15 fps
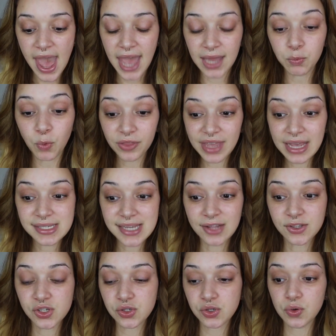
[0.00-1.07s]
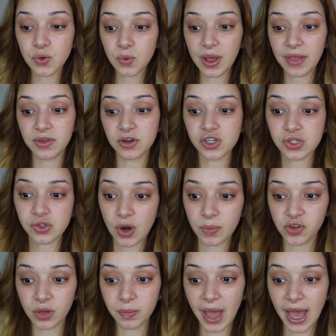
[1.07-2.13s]
And what they tend to do in their
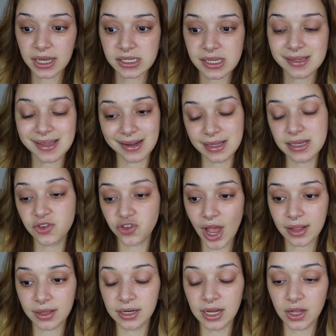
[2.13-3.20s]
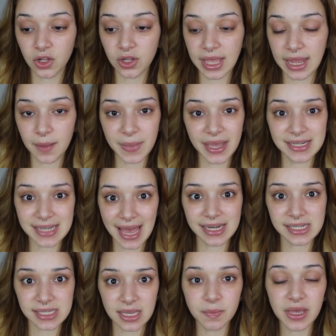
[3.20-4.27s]
description boxes, at least Jaclyn Hill and Amanda
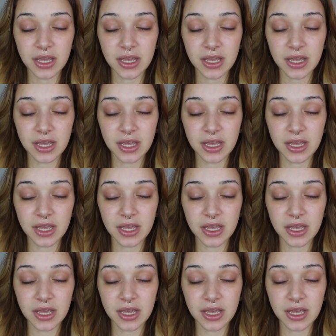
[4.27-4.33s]
Ensing,